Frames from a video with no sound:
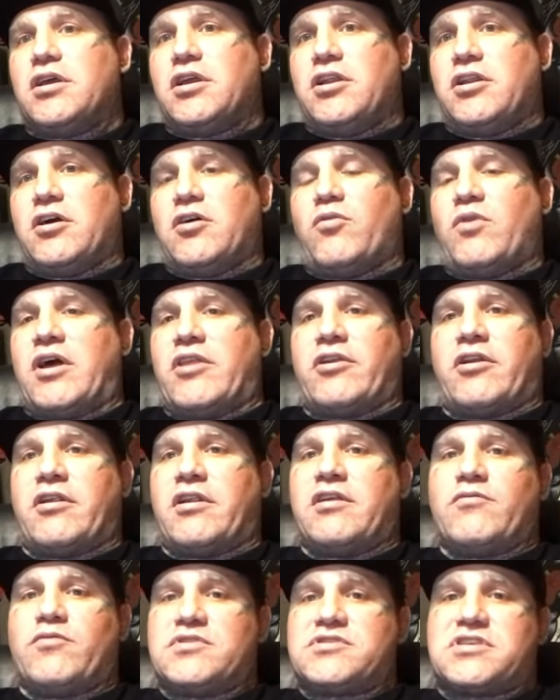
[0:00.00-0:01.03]
whether
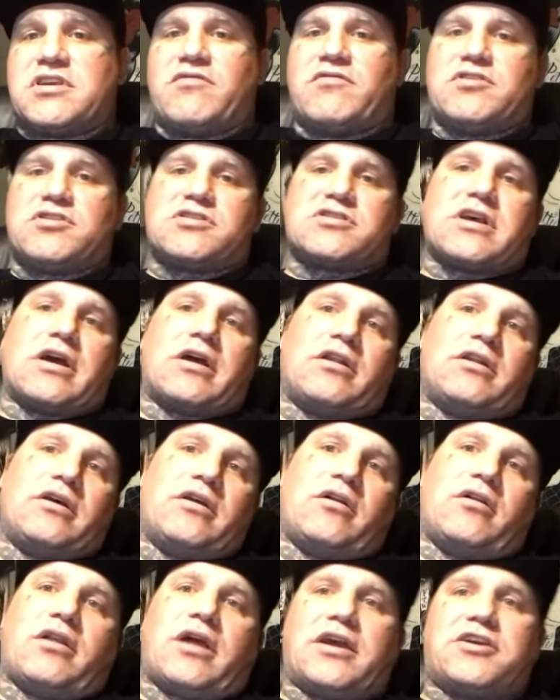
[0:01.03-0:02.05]
it was even just like a
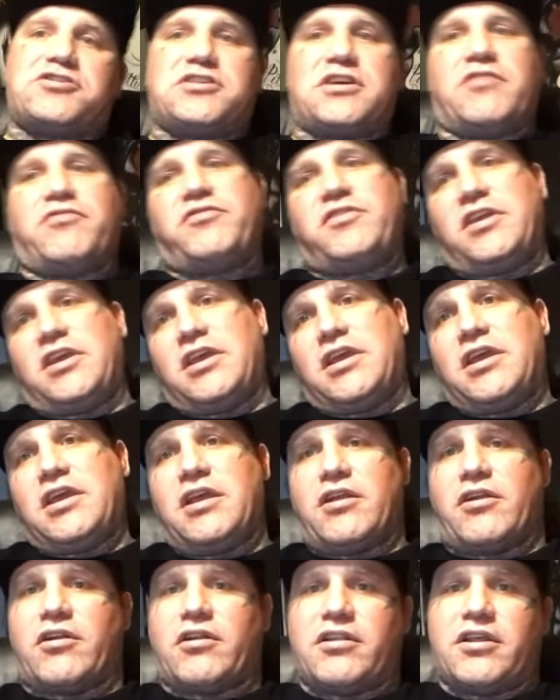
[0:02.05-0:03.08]
little like
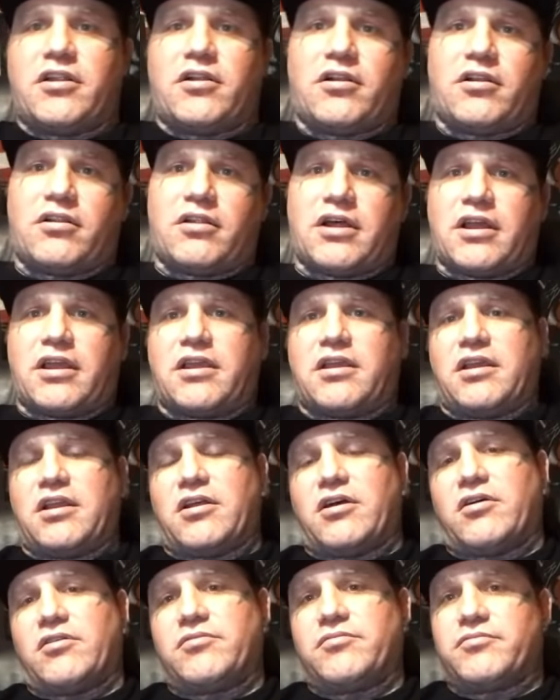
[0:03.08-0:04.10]
shifty or a little like,
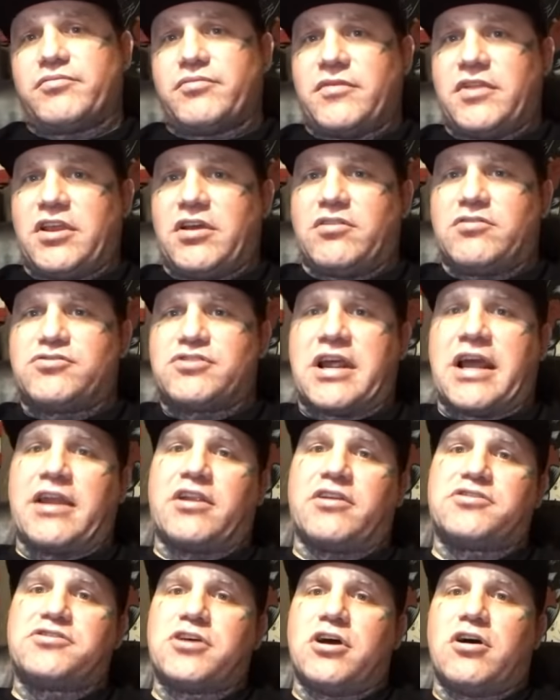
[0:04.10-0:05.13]

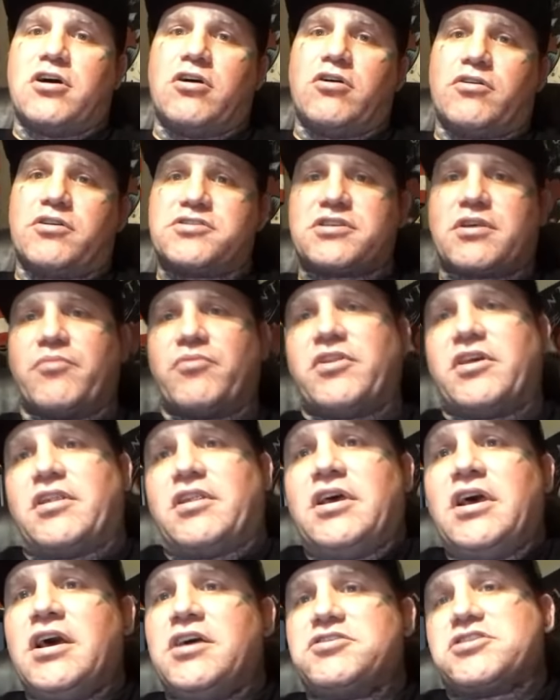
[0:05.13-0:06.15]
drag your toe or
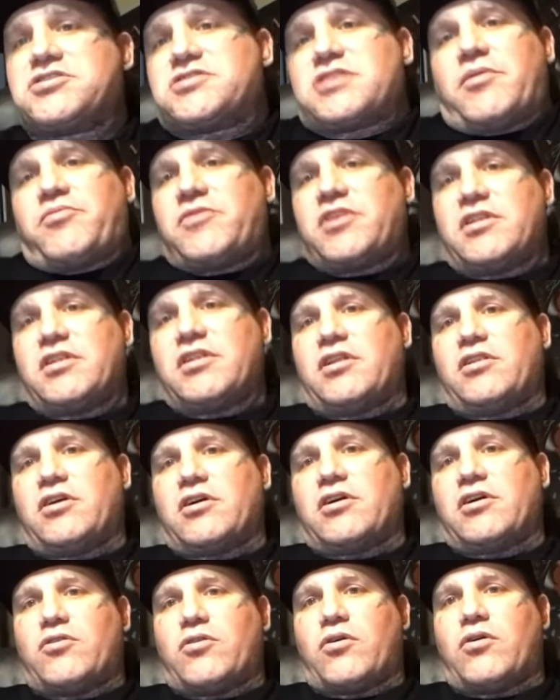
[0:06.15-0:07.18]
something, just something that
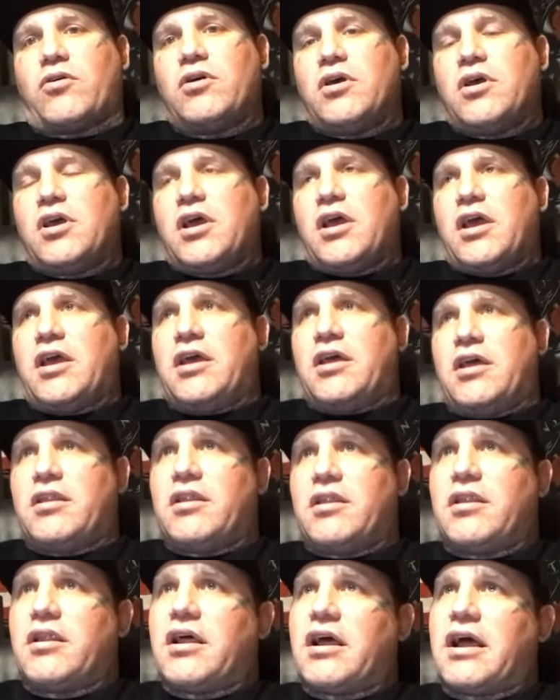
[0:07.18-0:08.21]
looked cool.
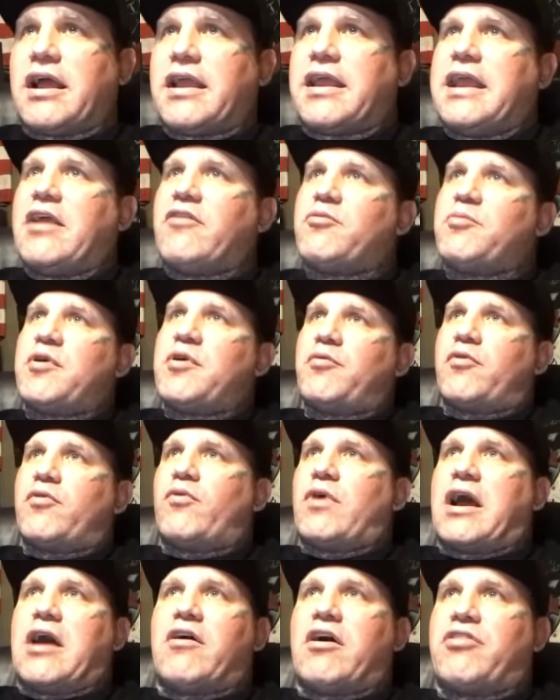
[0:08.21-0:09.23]
And I can't
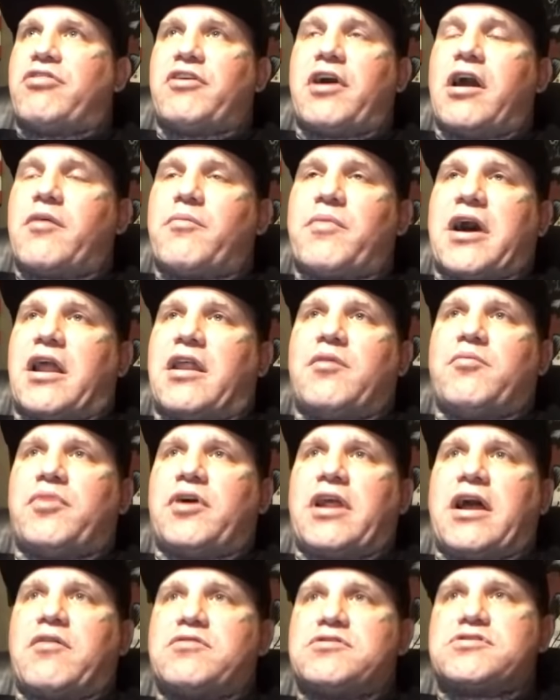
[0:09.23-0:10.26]
remember how I thought about
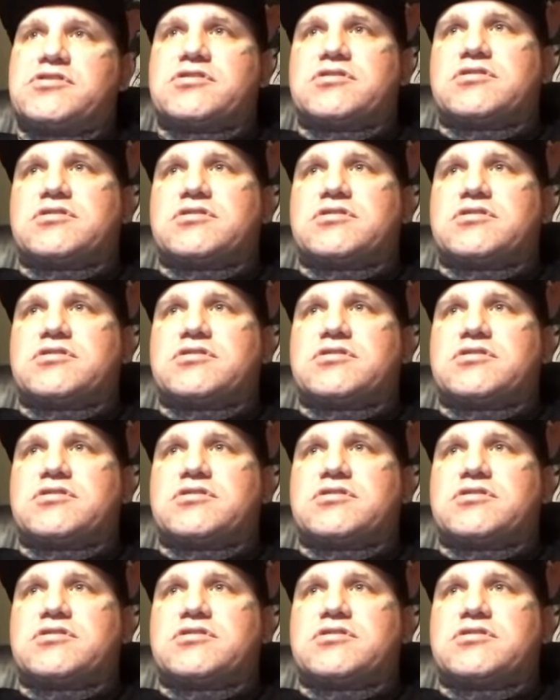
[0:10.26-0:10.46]
it, but I